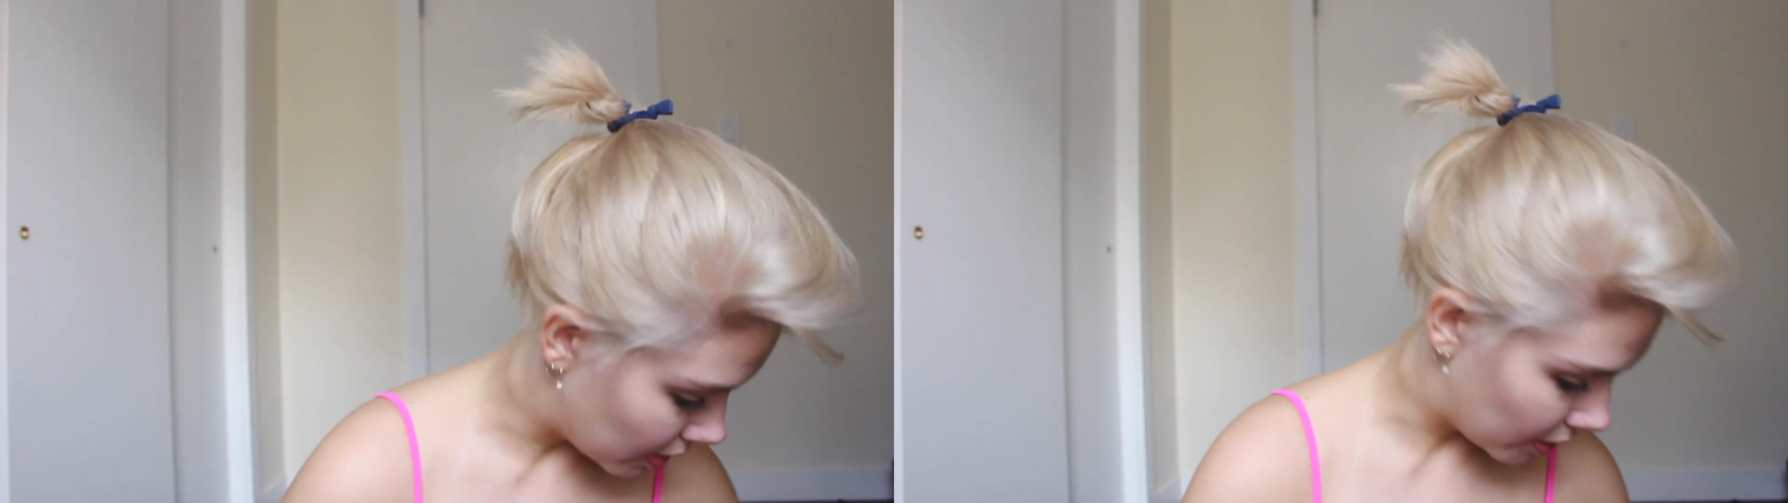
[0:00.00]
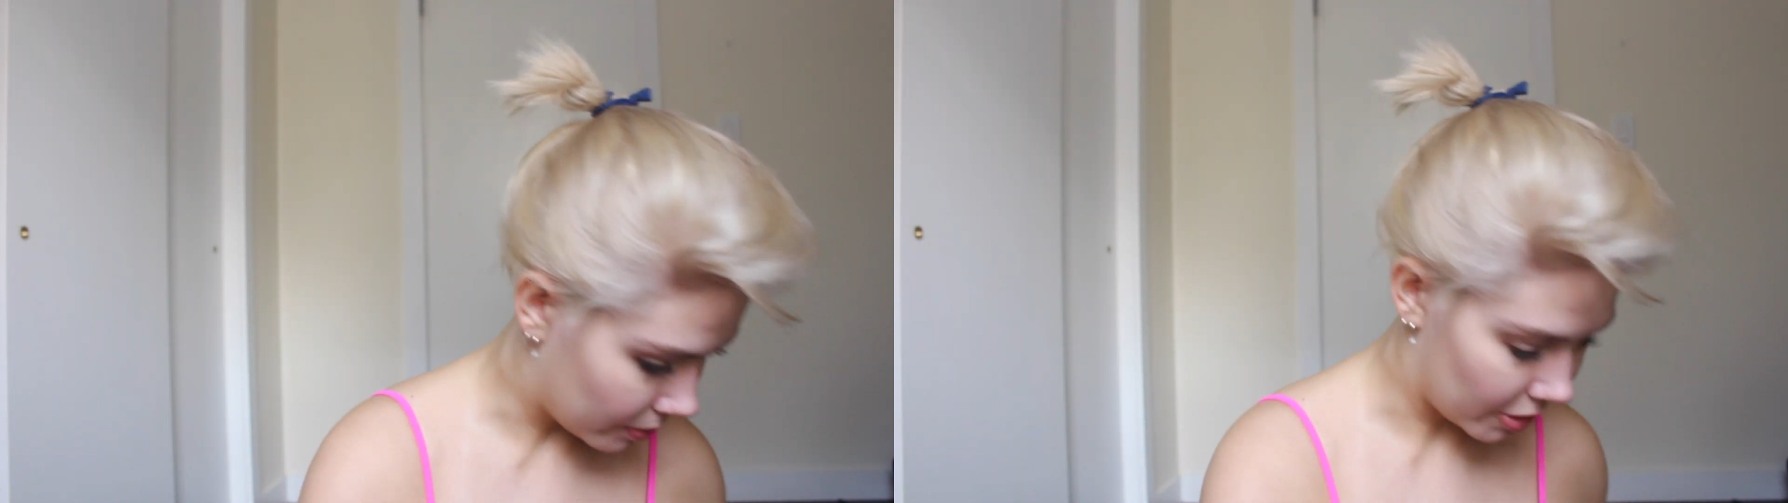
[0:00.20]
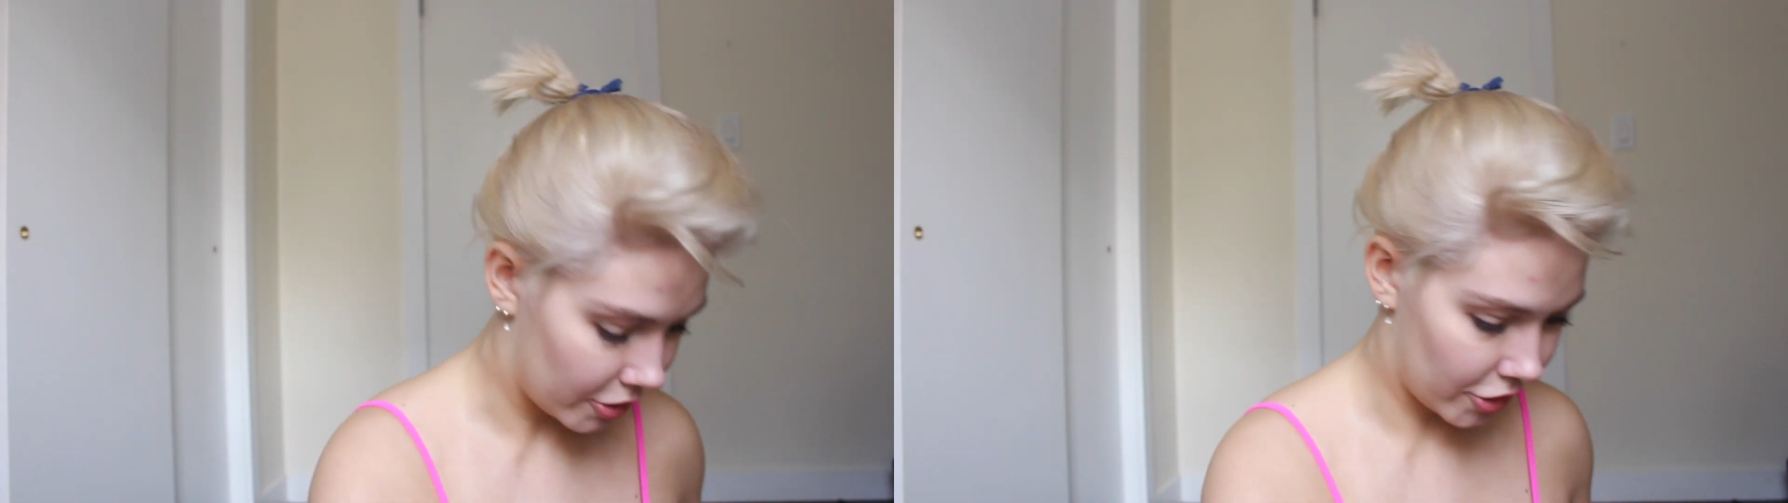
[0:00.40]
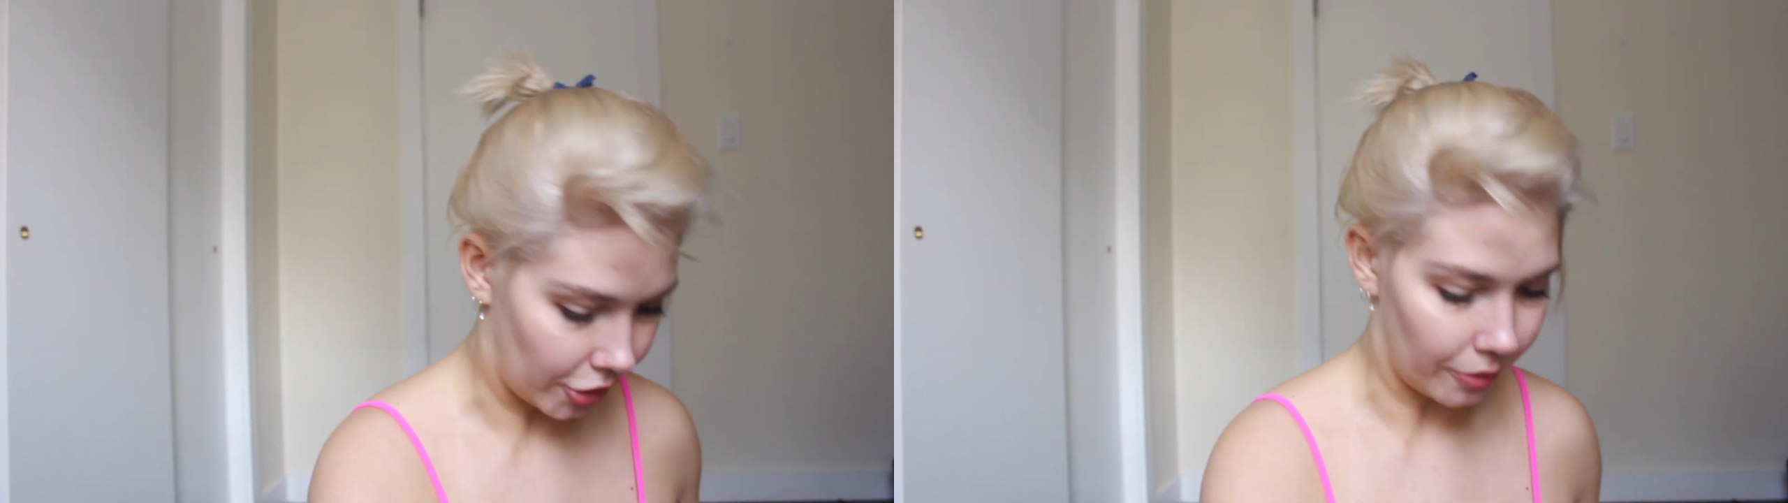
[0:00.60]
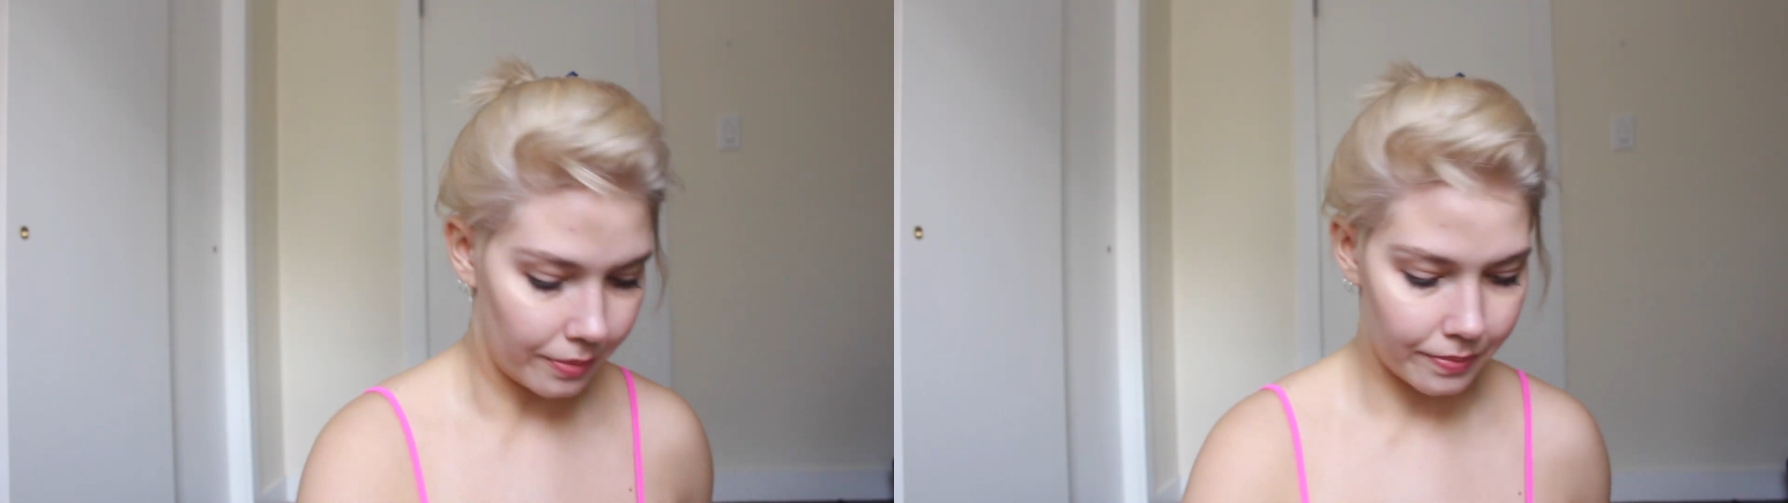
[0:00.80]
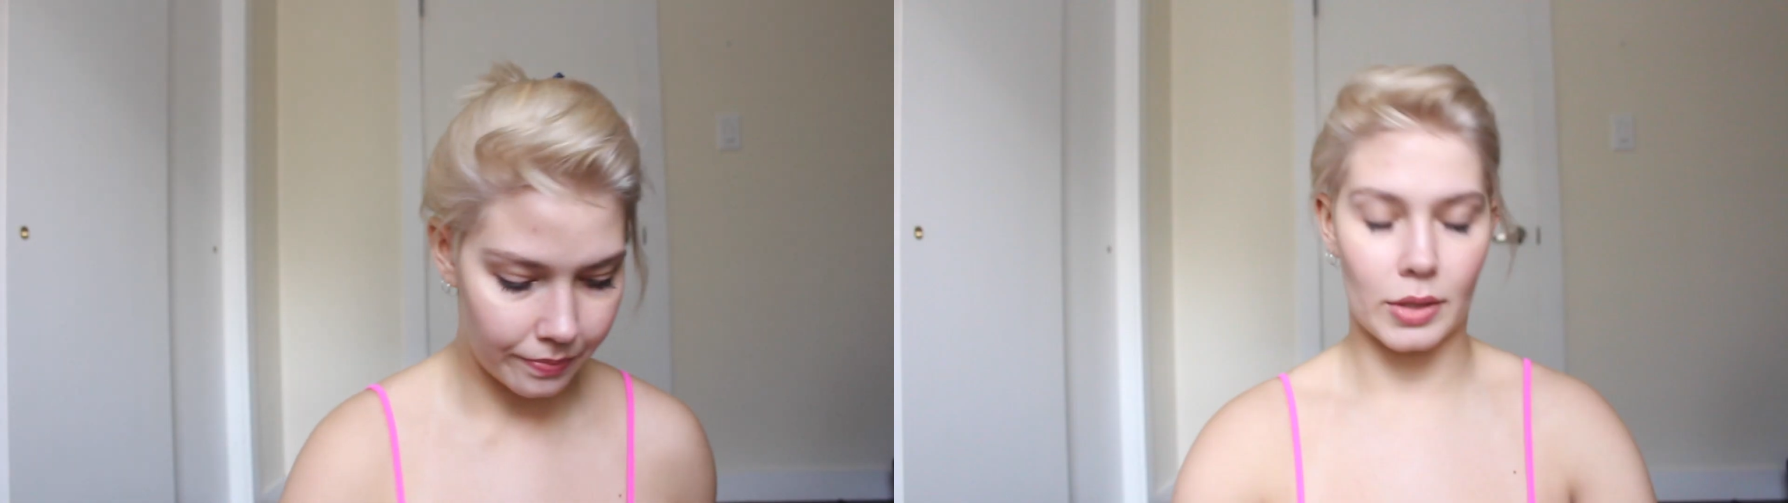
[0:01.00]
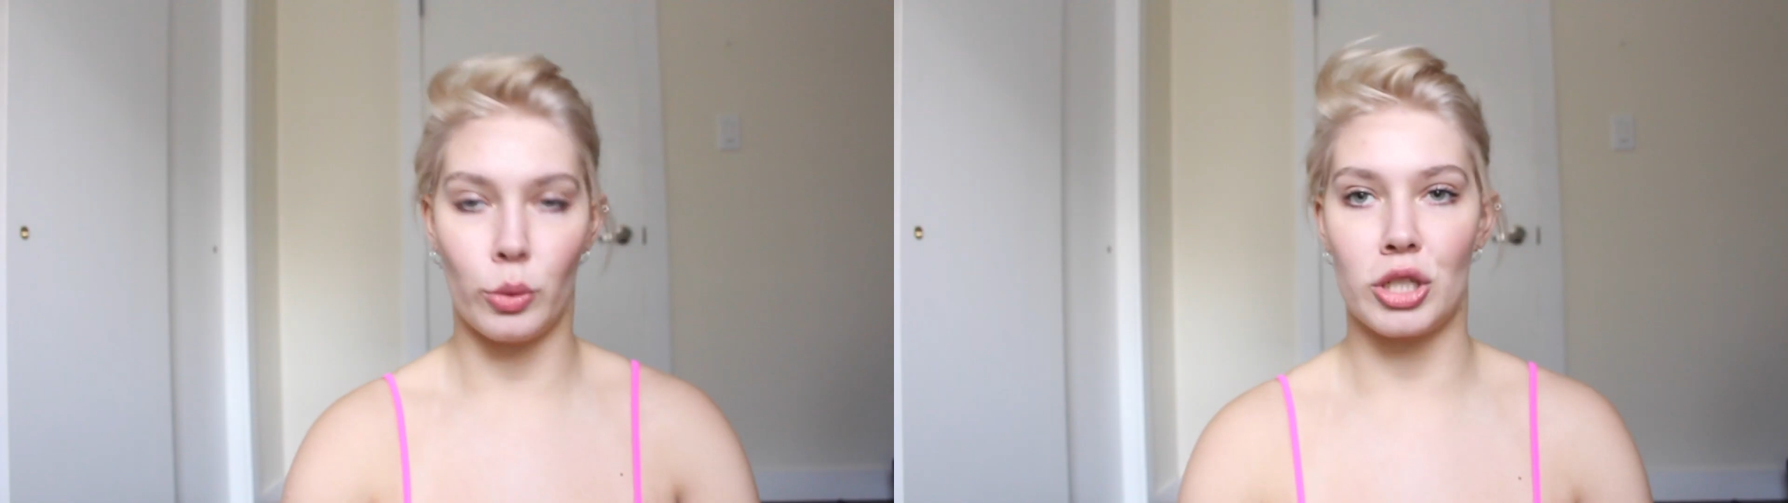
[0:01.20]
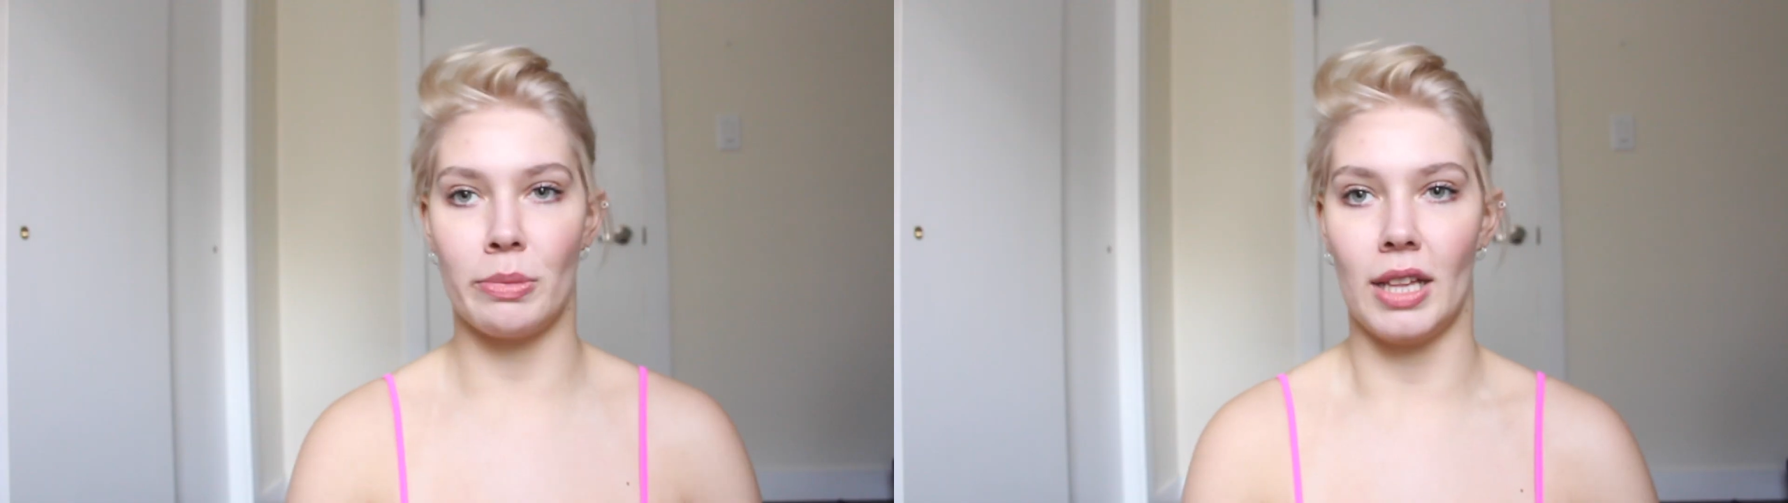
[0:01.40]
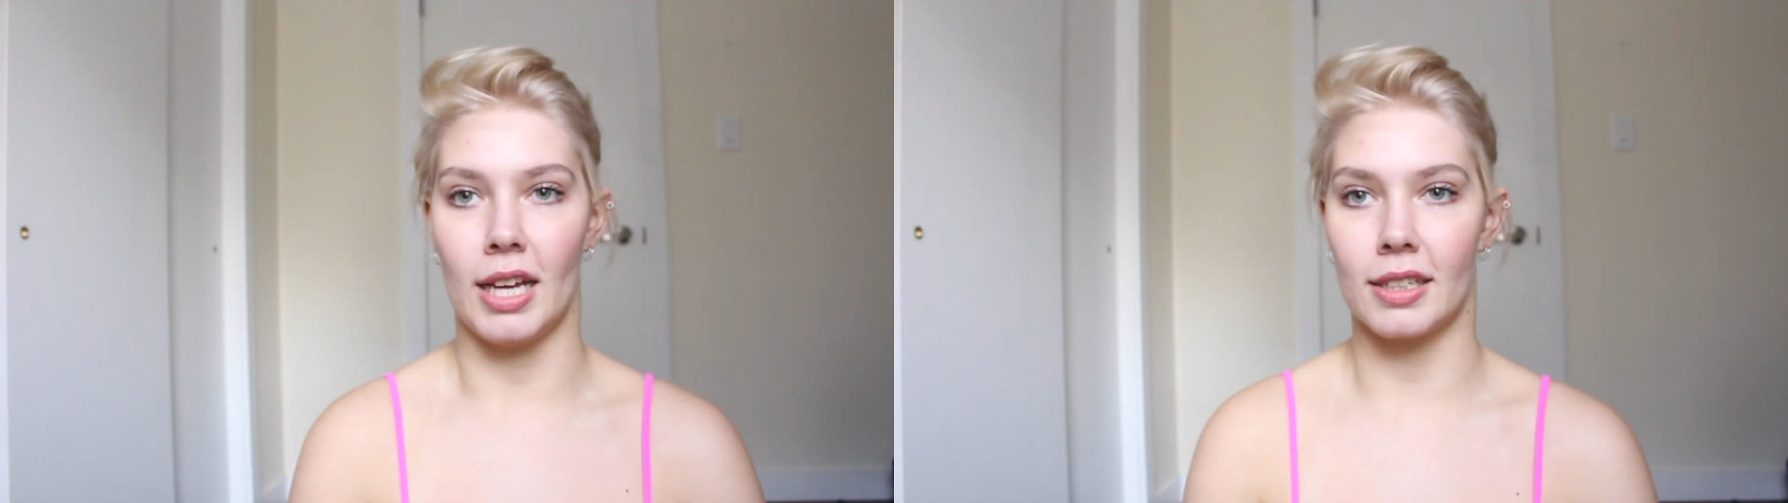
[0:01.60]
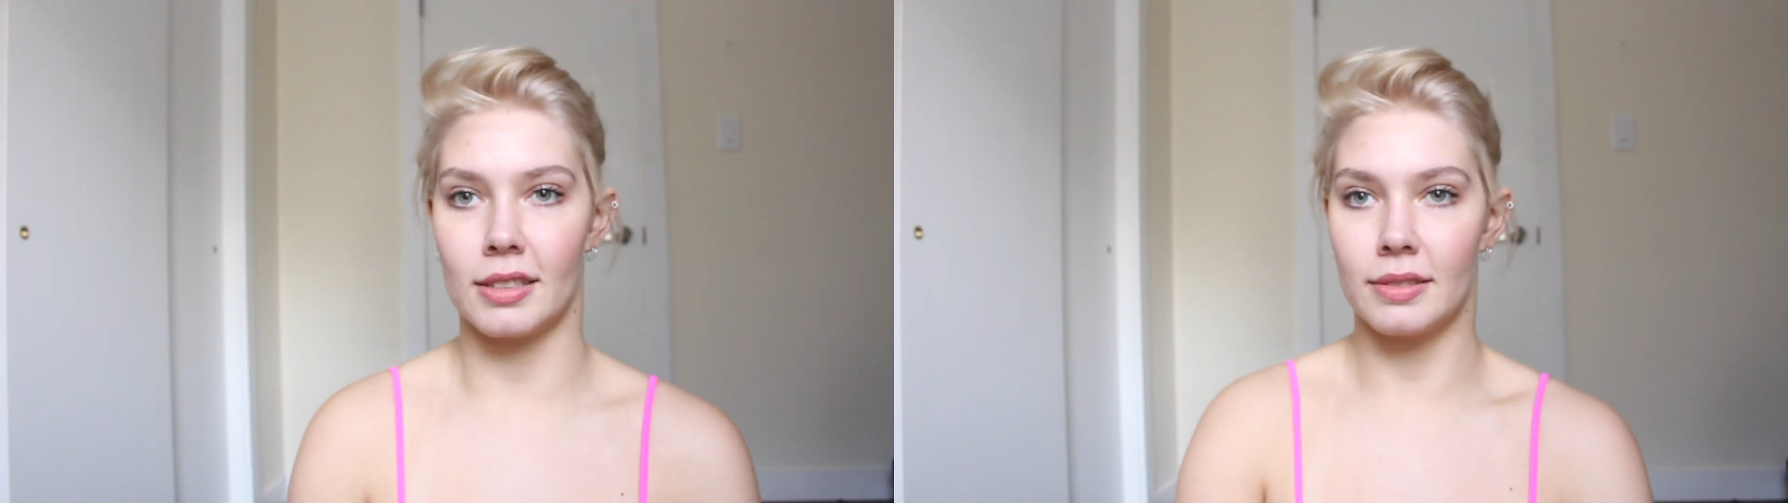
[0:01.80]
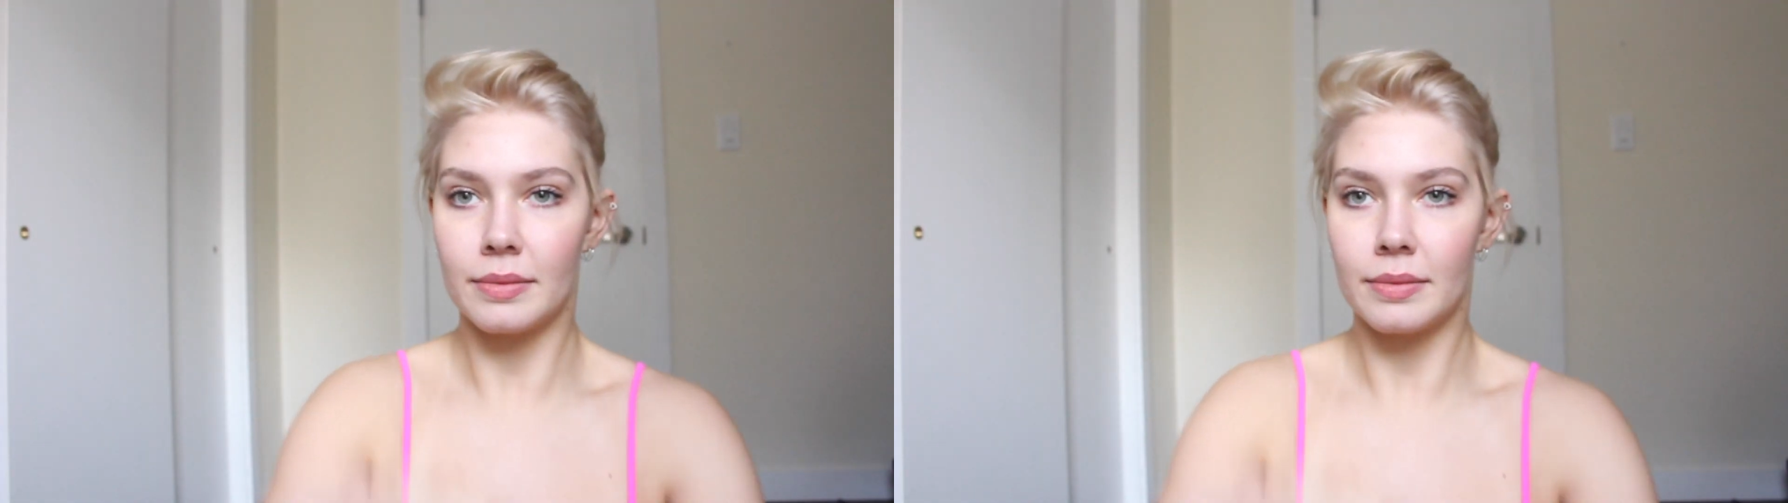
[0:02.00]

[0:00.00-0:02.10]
No, there's 2. Wish me luck.